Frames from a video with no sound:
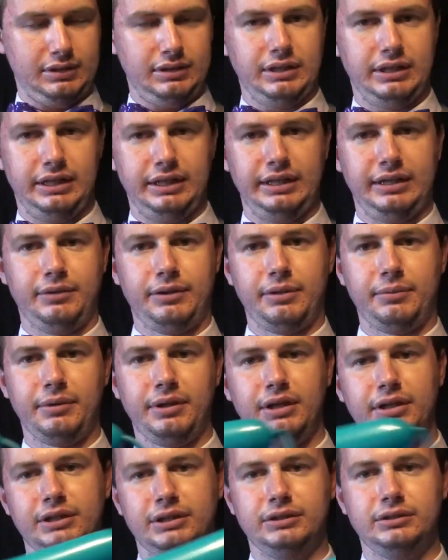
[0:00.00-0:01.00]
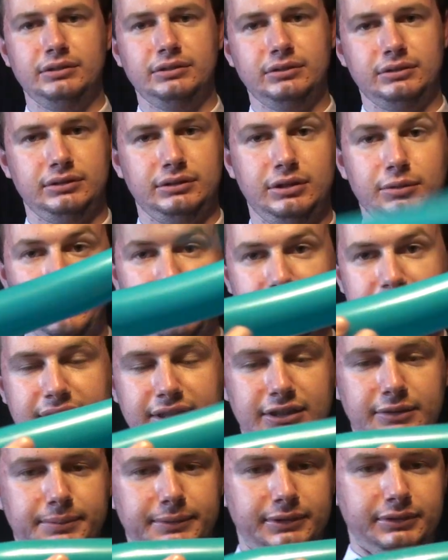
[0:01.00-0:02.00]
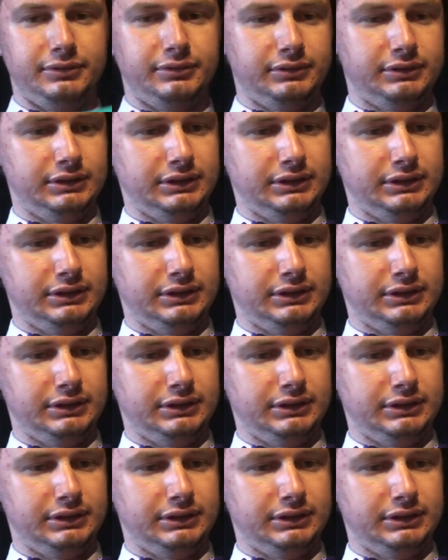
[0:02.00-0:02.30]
Alright, now what I'm going to do, go back to this balloon.